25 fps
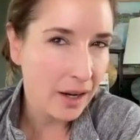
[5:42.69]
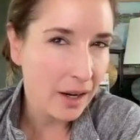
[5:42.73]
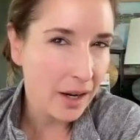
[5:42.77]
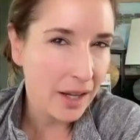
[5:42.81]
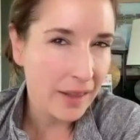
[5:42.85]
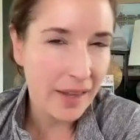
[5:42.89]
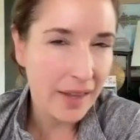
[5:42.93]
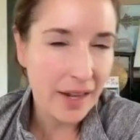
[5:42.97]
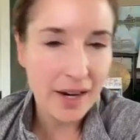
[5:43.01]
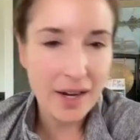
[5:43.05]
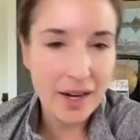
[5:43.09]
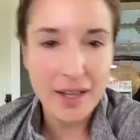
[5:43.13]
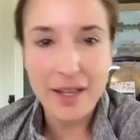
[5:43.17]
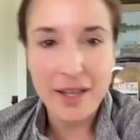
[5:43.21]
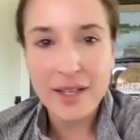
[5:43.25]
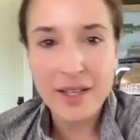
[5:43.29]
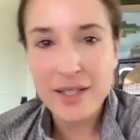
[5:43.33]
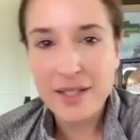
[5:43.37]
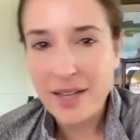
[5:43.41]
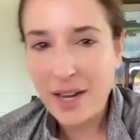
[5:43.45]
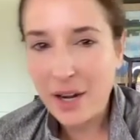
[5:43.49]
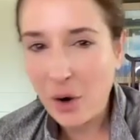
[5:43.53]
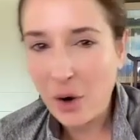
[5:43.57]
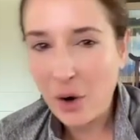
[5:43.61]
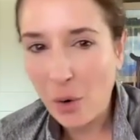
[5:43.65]
And then I like
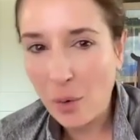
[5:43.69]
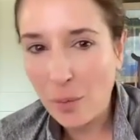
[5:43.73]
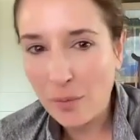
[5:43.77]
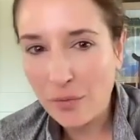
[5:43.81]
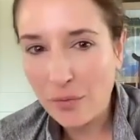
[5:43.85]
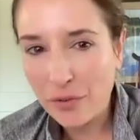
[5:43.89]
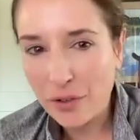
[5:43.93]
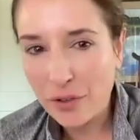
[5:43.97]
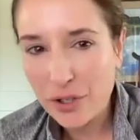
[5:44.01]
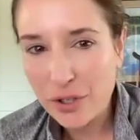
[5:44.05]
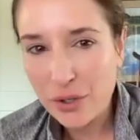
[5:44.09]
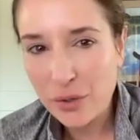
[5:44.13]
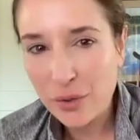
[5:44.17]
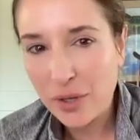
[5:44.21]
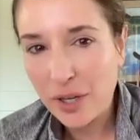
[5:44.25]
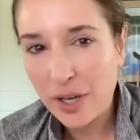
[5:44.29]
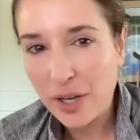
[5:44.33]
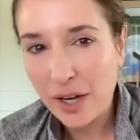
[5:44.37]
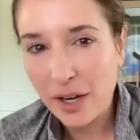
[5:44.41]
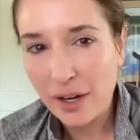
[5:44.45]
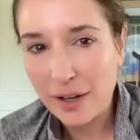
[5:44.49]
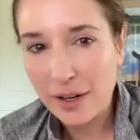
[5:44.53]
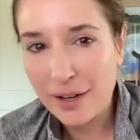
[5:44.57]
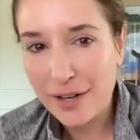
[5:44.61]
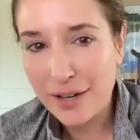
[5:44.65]
stayed home for 2
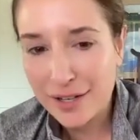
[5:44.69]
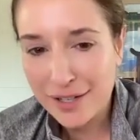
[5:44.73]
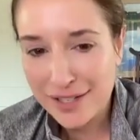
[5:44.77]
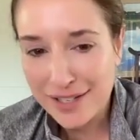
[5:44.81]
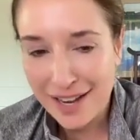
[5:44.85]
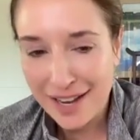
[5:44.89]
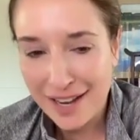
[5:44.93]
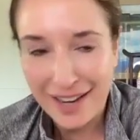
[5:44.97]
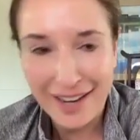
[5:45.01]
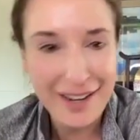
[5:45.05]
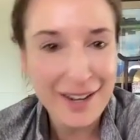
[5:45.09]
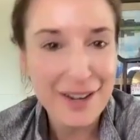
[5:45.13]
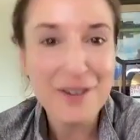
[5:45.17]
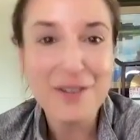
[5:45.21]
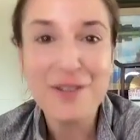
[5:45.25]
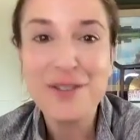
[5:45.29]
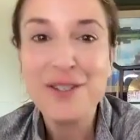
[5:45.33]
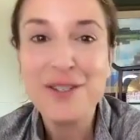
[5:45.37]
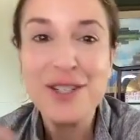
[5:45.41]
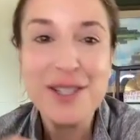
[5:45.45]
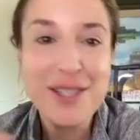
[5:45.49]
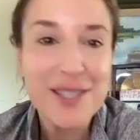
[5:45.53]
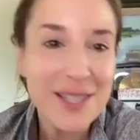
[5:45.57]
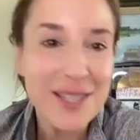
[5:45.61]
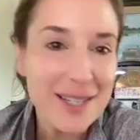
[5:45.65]
years. And,
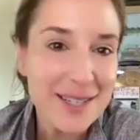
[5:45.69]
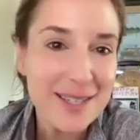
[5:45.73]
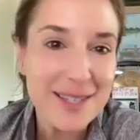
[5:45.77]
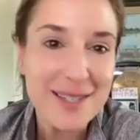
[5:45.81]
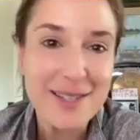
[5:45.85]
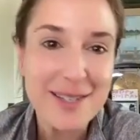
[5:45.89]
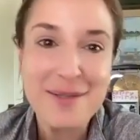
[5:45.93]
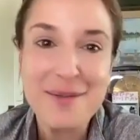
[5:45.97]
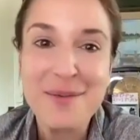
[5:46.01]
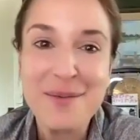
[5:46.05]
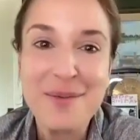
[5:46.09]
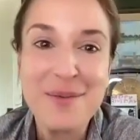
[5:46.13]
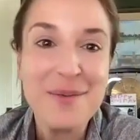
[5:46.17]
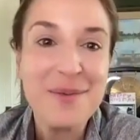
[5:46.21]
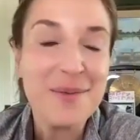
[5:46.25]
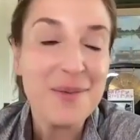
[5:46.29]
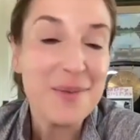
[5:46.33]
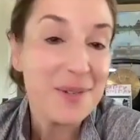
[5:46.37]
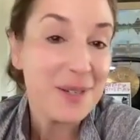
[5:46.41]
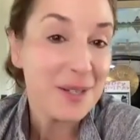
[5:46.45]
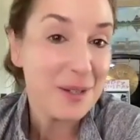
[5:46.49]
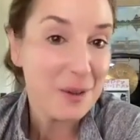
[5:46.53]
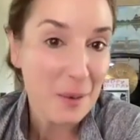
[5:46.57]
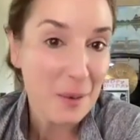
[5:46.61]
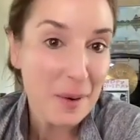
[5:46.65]
just these
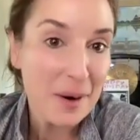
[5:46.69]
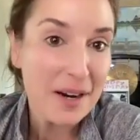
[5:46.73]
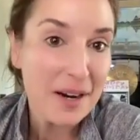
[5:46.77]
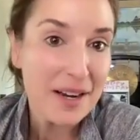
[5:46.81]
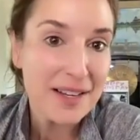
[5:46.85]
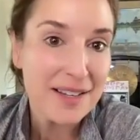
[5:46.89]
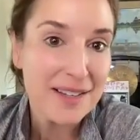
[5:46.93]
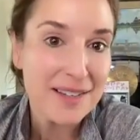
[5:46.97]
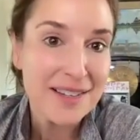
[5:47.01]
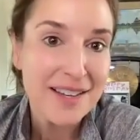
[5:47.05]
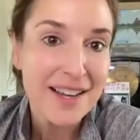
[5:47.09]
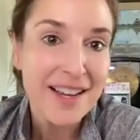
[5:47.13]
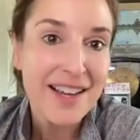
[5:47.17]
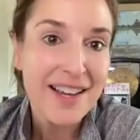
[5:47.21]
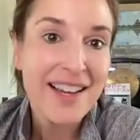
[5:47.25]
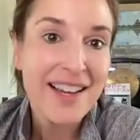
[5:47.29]
stories,